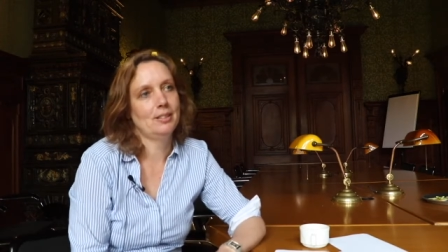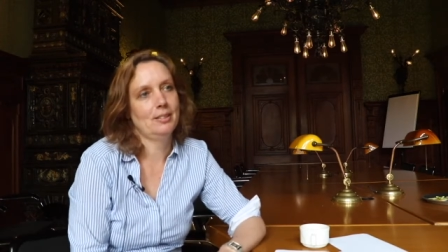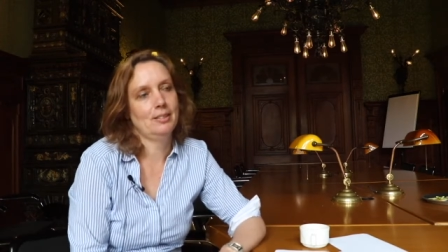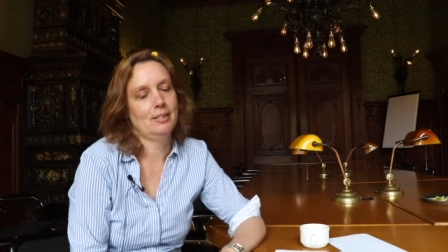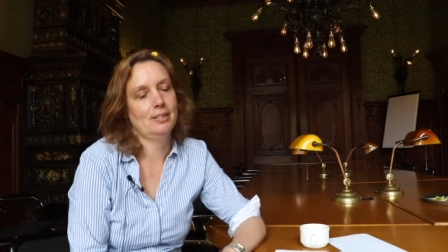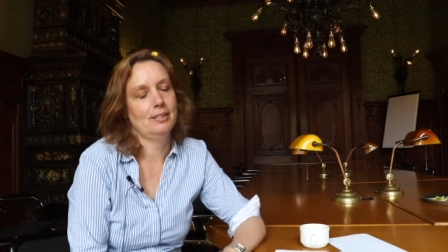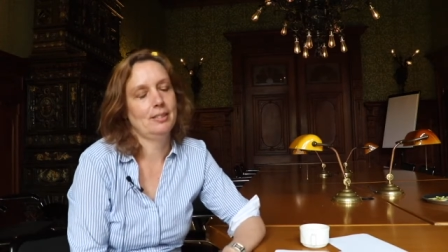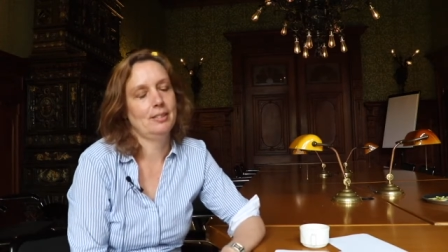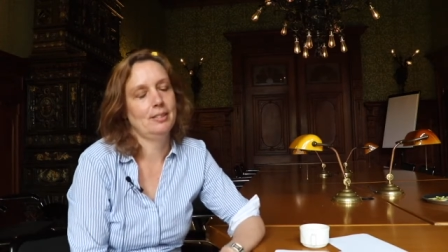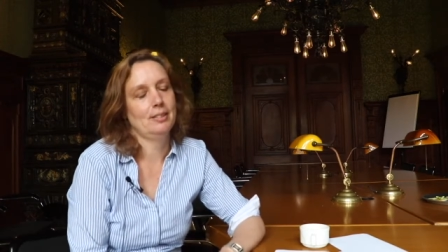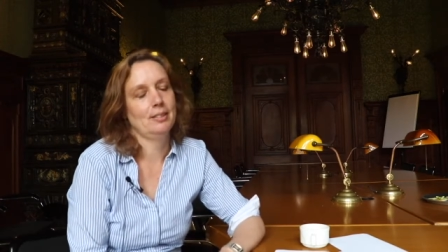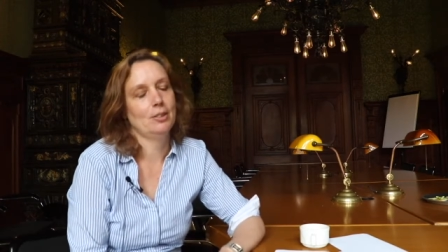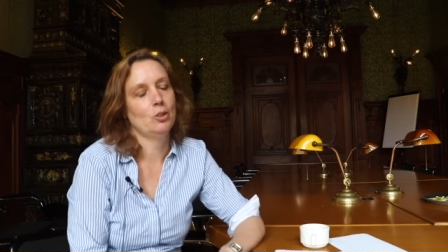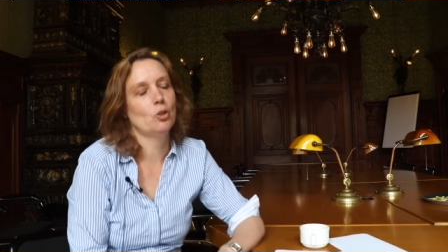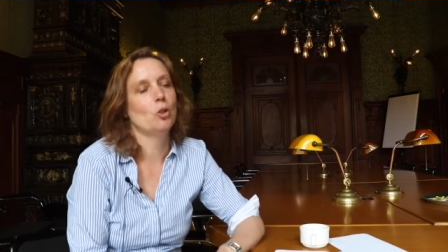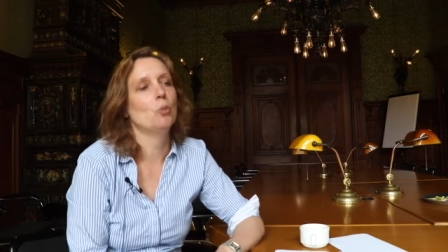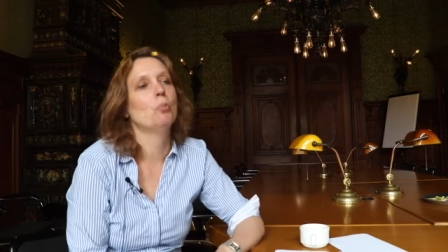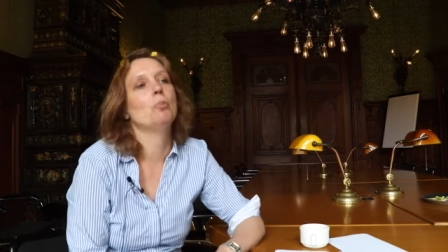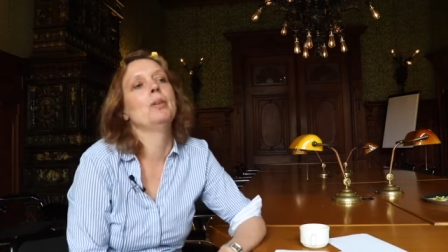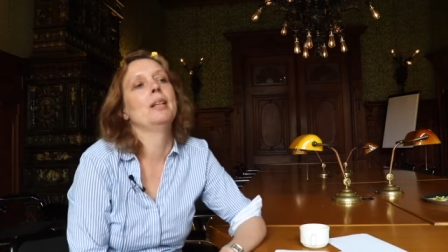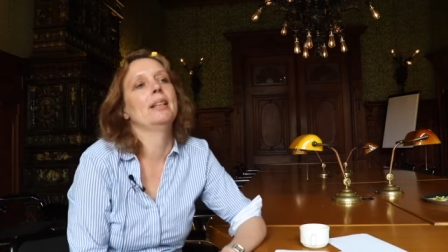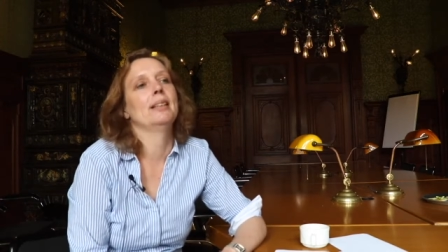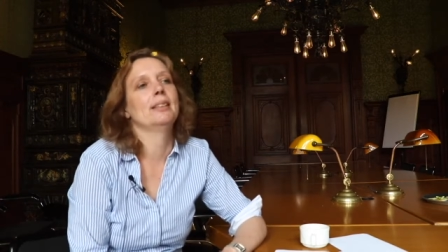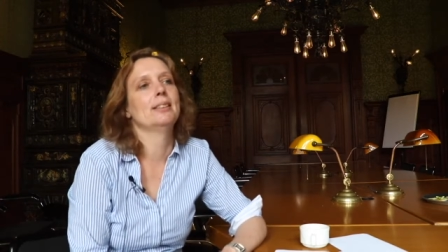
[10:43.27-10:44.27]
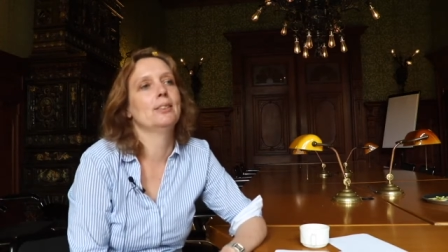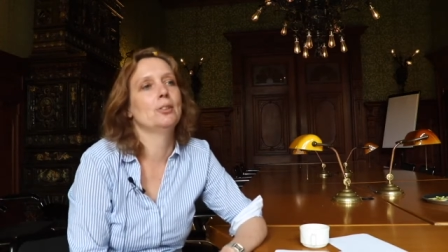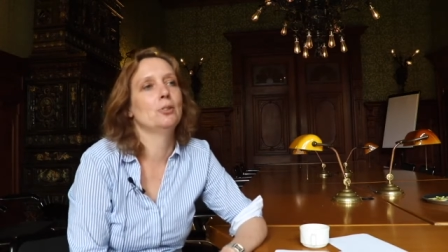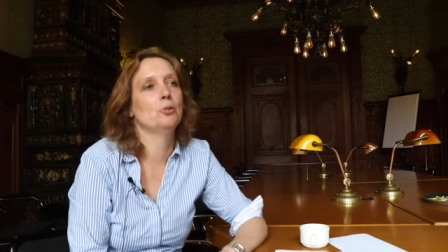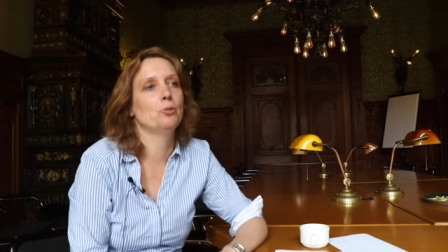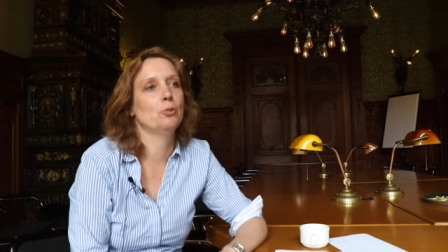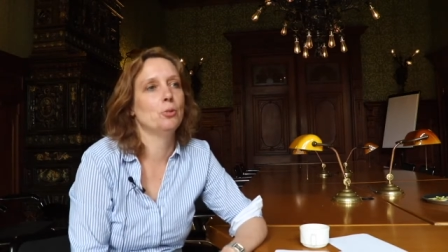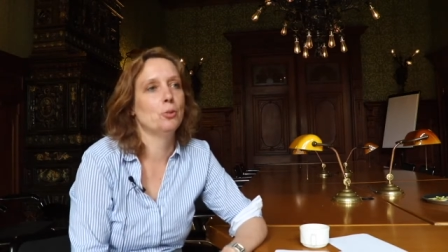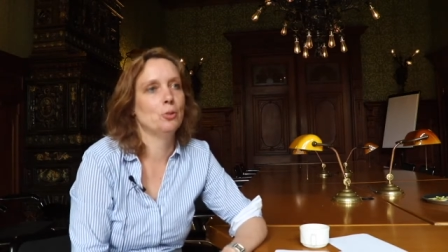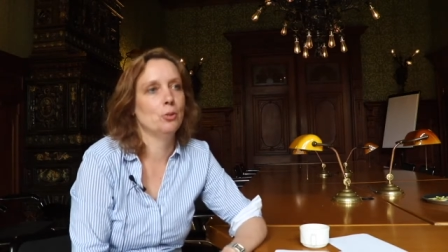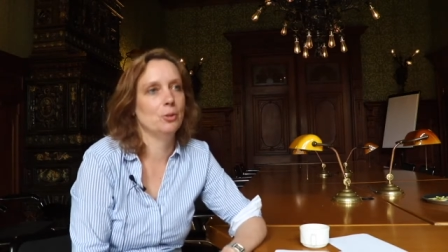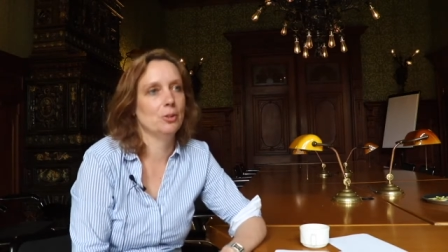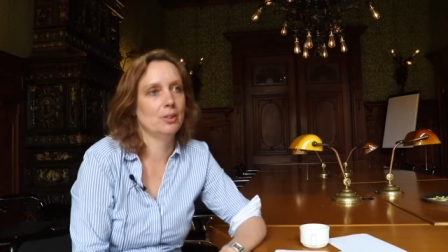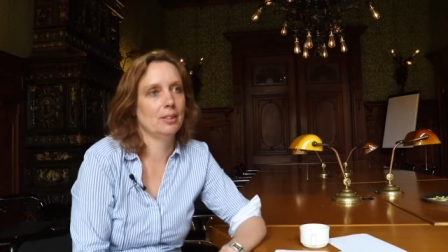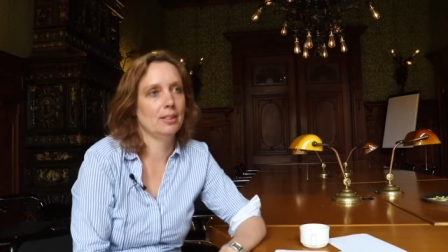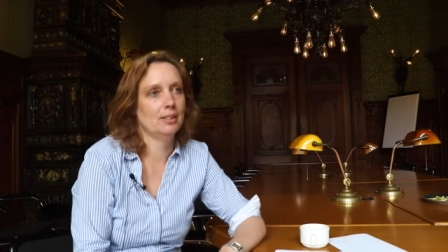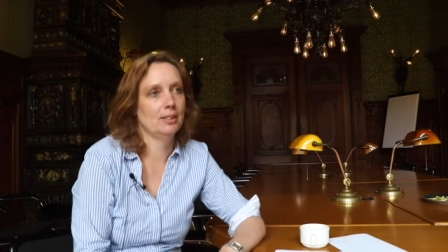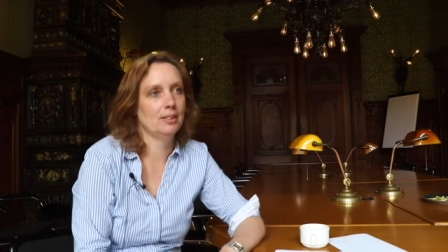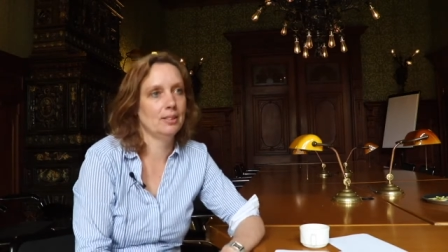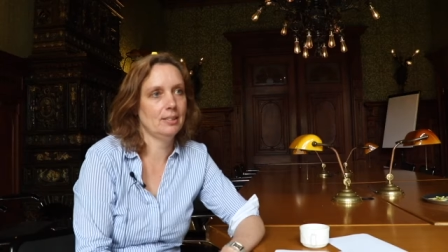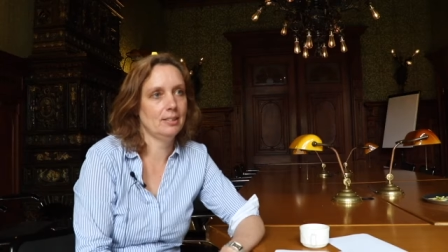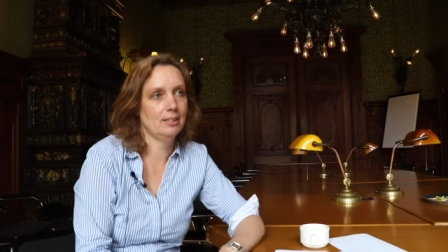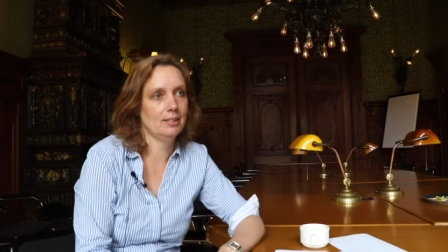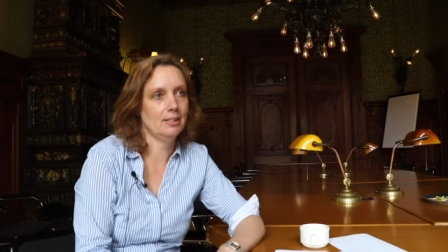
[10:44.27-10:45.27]
uh, complex
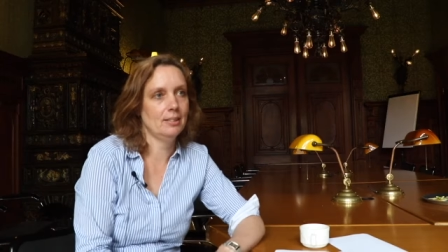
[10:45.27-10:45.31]
for,